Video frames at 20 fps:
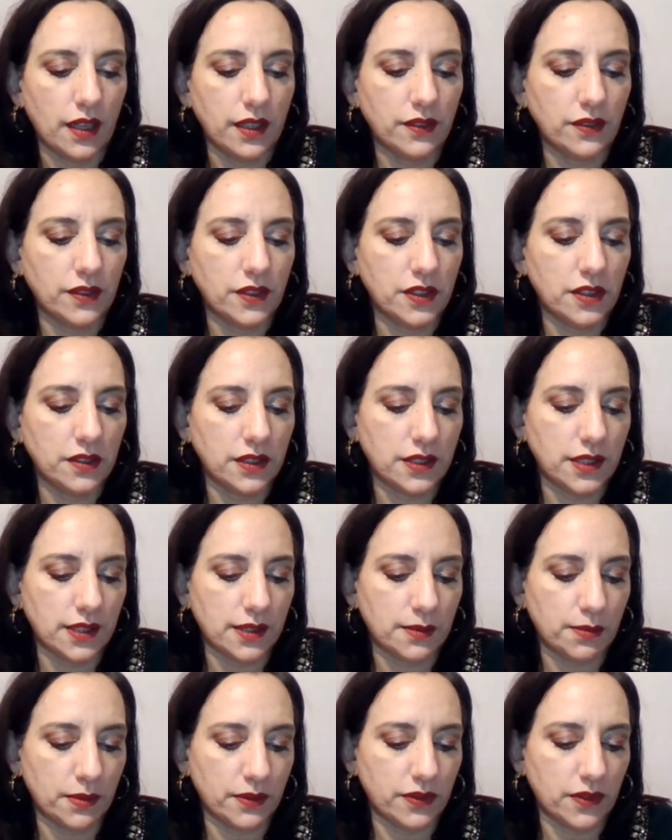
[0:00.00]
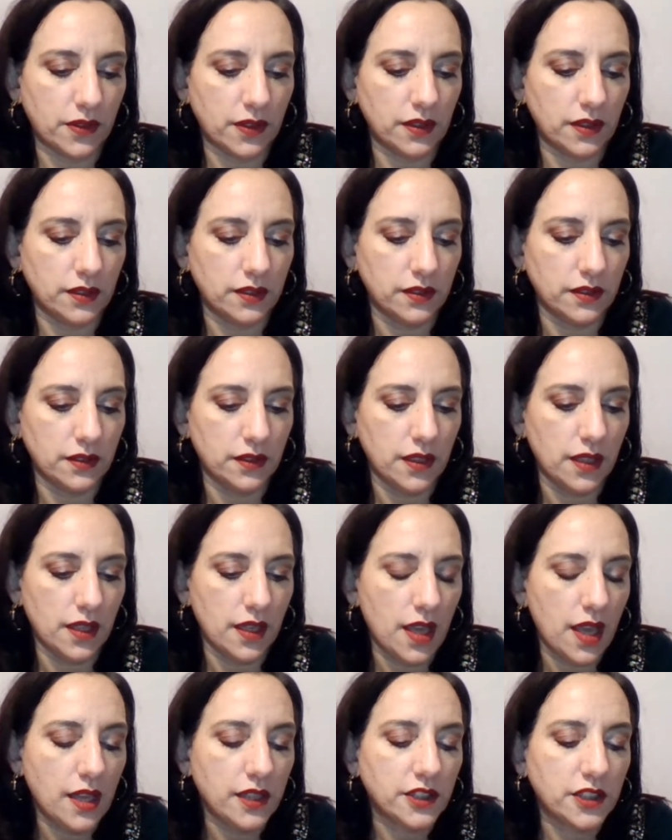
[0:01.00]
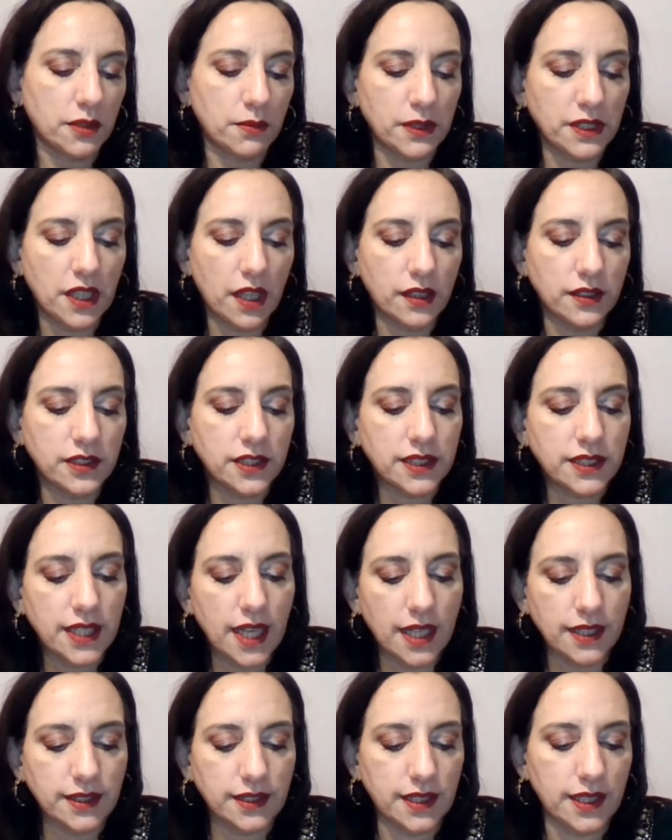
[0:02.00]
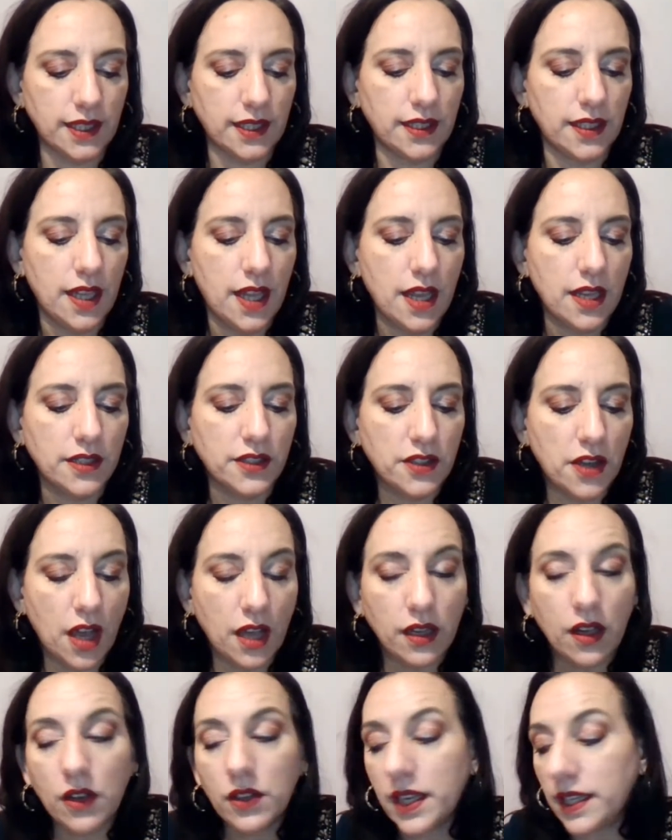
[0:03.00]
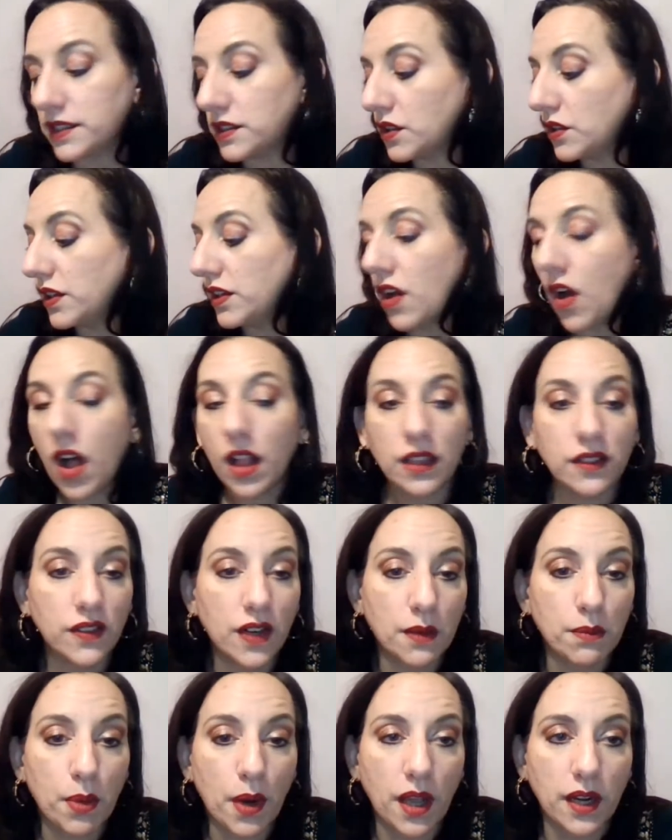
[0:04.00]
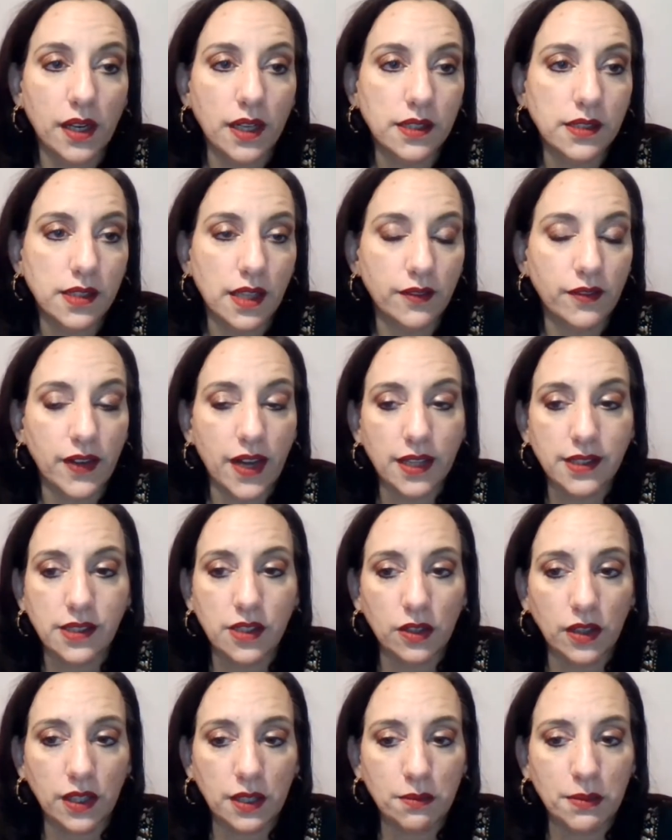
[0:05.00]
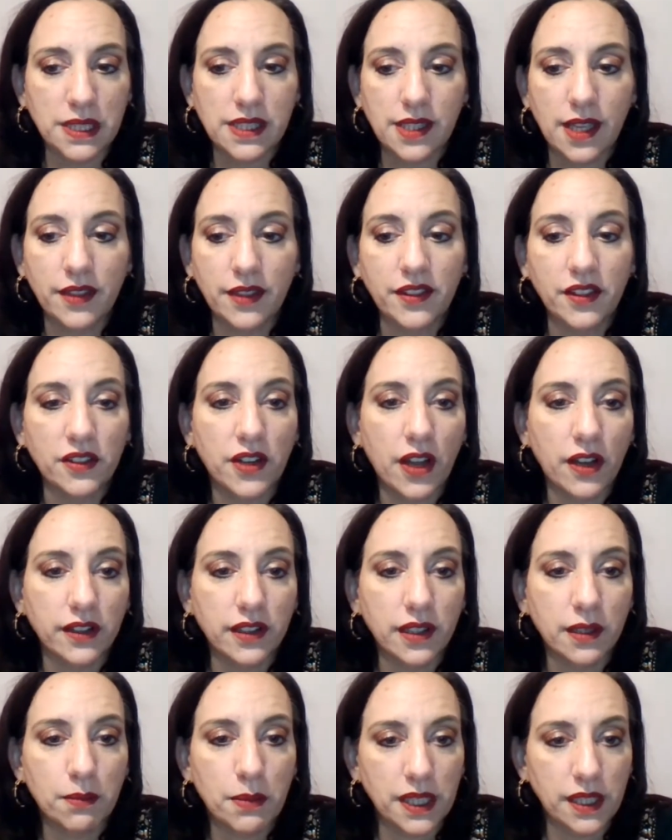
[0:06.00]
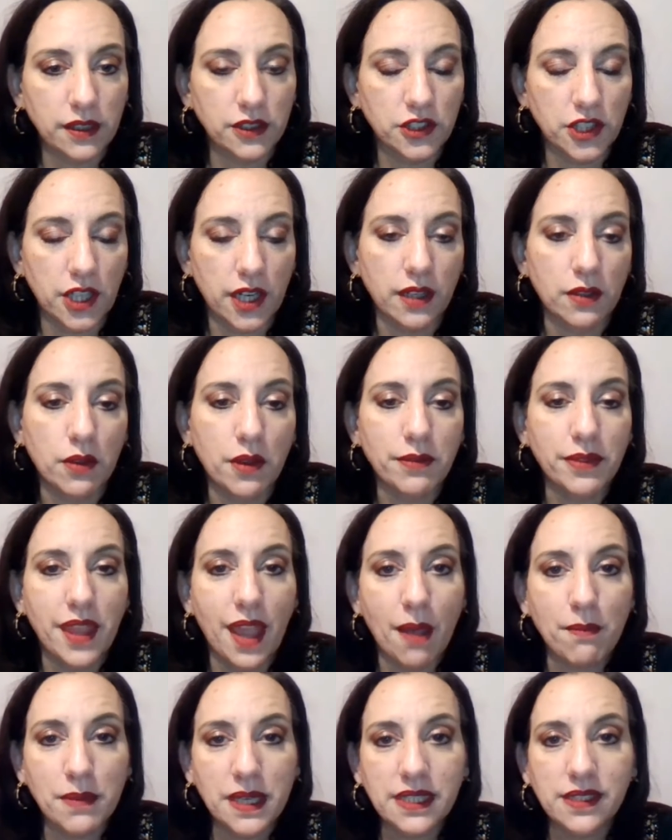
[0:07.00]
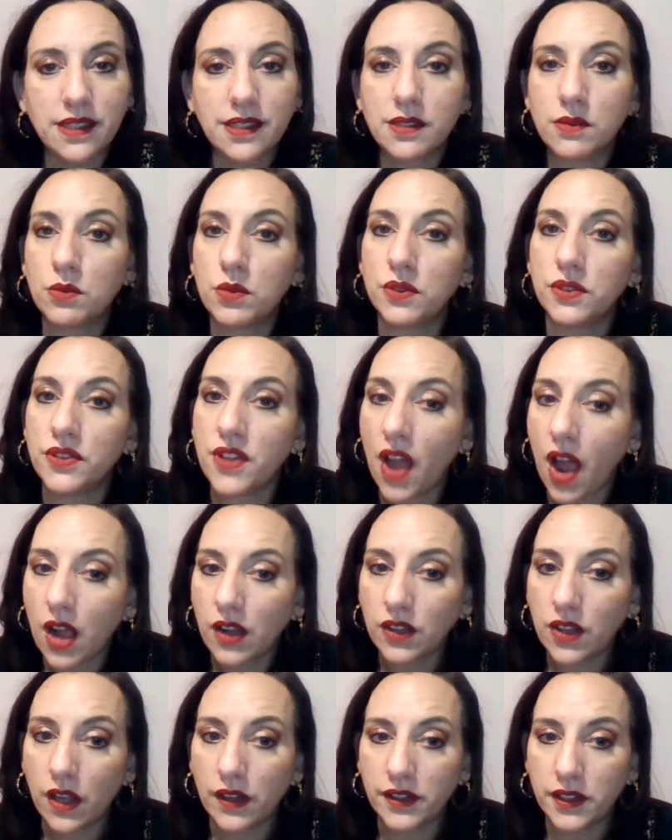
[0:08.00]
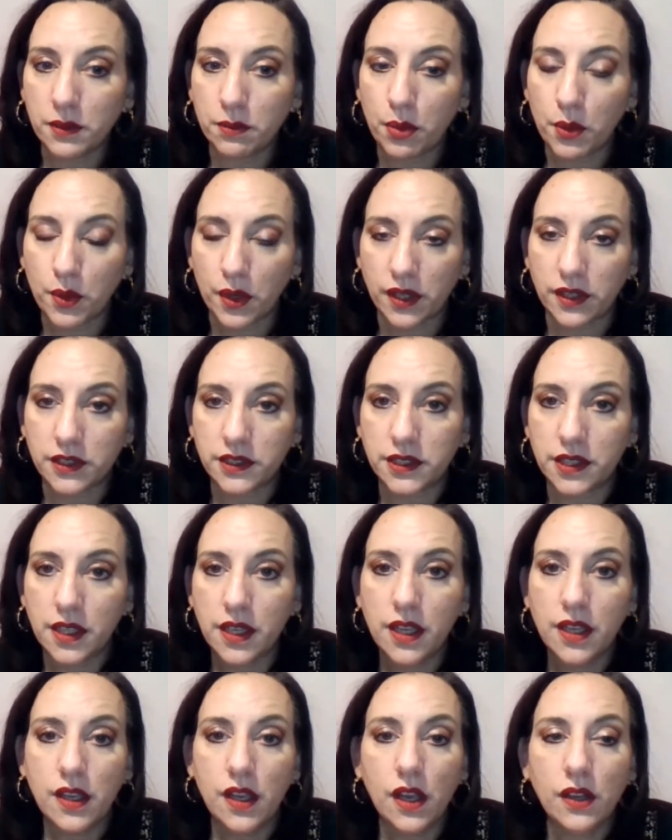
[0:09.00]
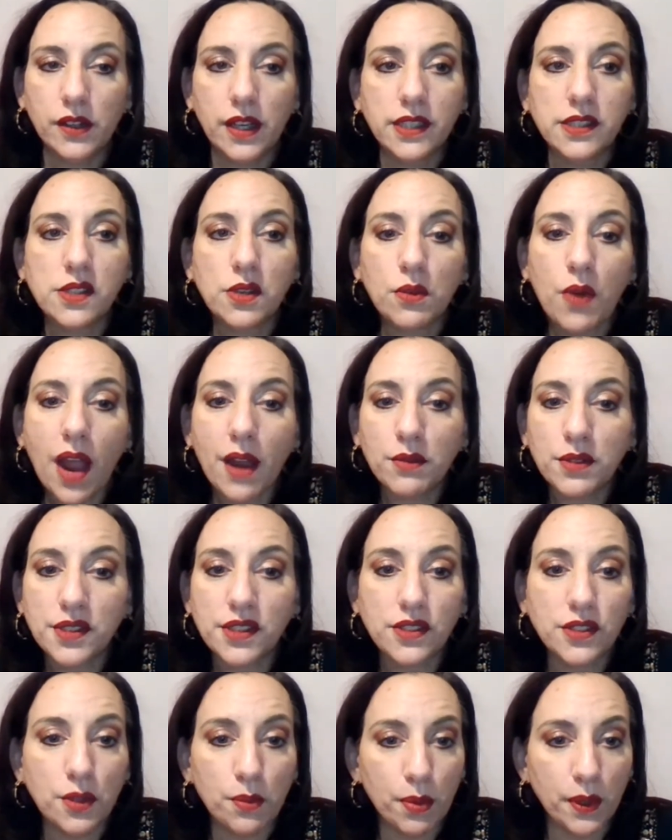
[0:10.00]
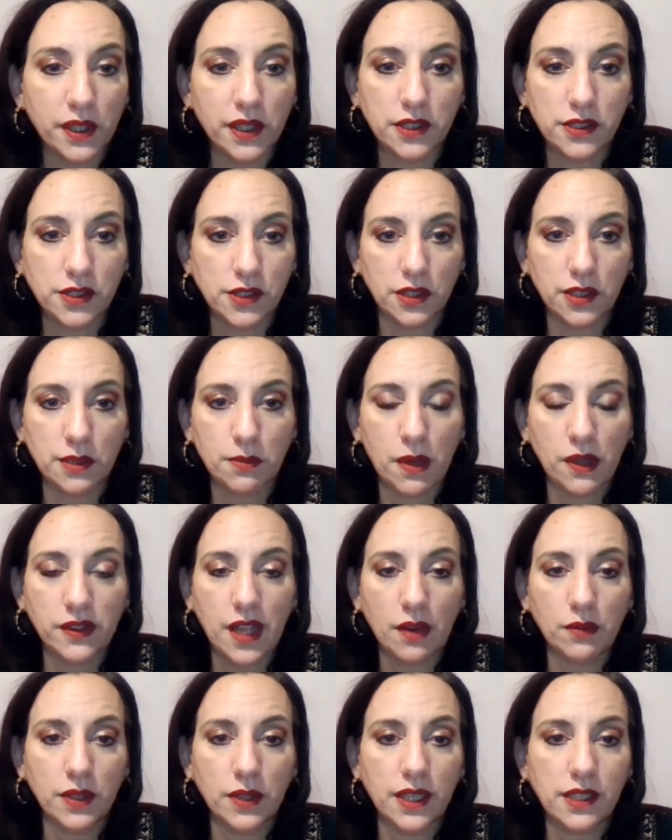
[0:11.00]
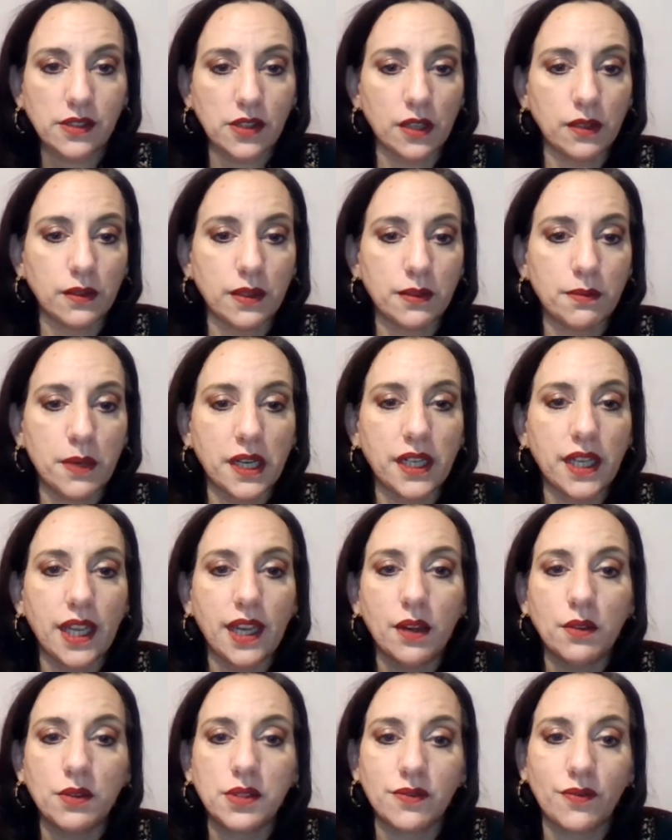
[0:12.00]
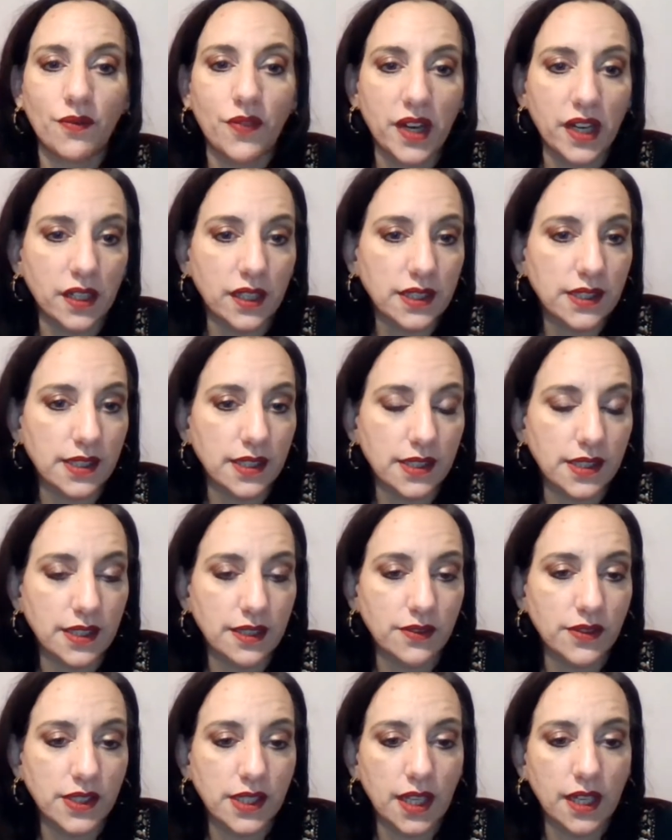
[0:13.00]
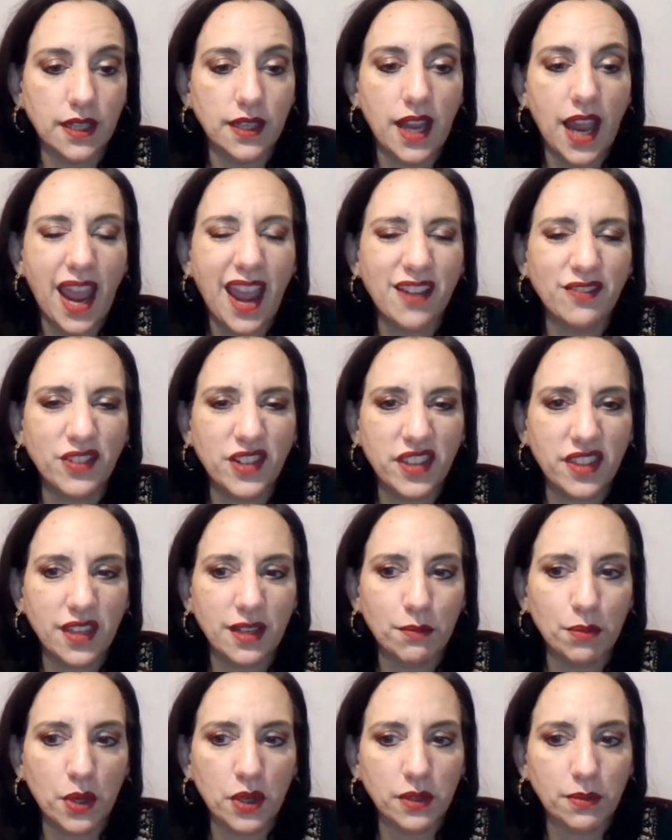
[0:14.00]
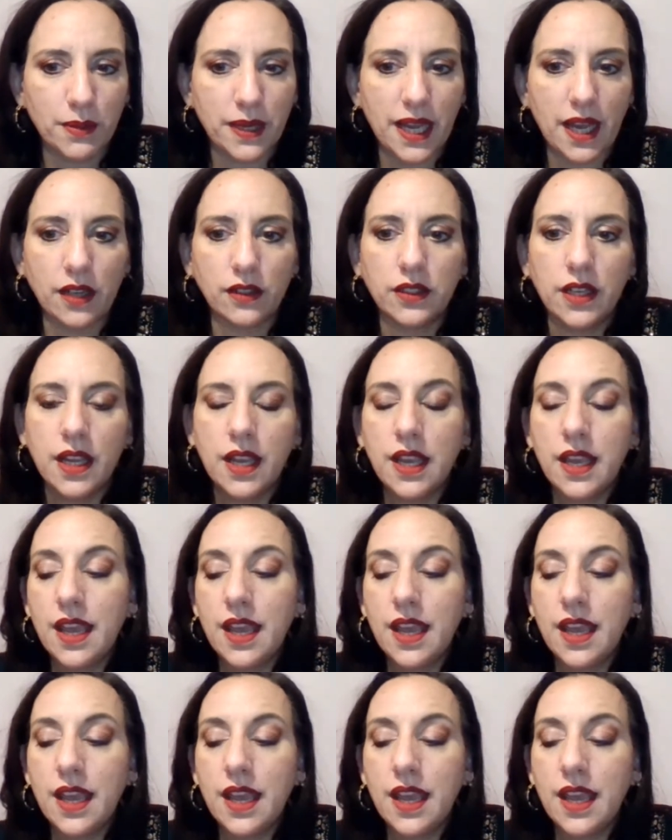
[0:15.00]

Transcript: I never noticed this before. Dermatologist tested, not okay. So, in all of our products, if it hasn't already been said, they're non comedogenic. What that means is it will not clog your pores. Okay, so I was super concerned about that when I started with Mary Kay. I was very sensitive skin, everything broke me out.